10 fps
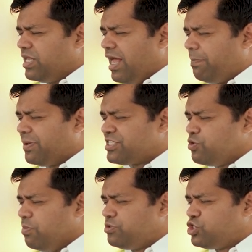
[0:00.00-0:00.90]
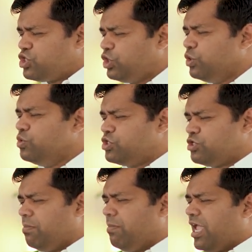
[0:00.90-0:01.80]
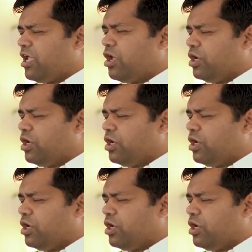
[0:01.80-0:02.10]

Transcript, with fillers: help us to choose to make